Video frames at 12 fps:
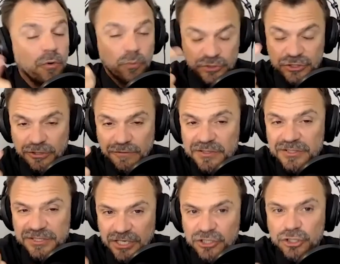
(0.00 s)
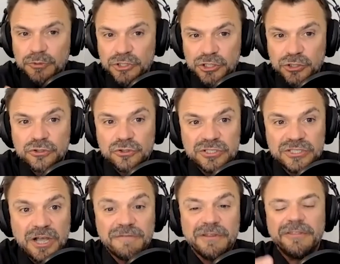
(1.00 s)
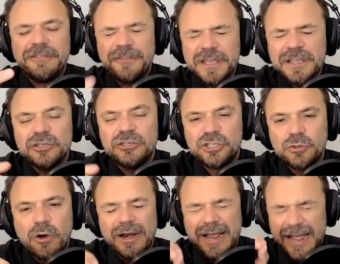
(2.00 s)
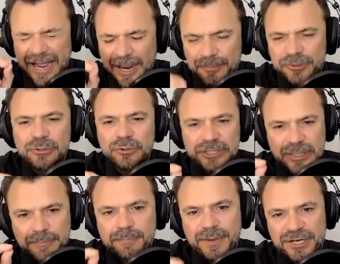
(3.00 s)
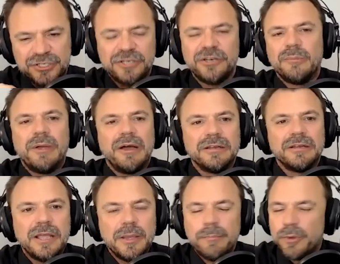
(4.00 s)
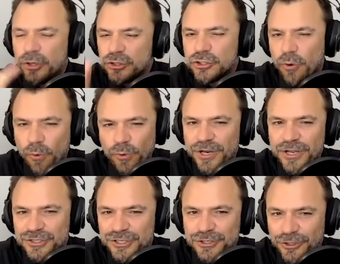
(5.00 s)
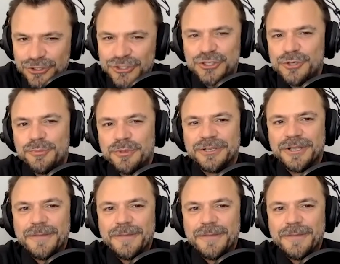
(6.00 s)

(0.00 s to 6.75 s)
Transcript: or services that you would use yourself, and things that you are absolutely passionate about. Because your audience is not stupid.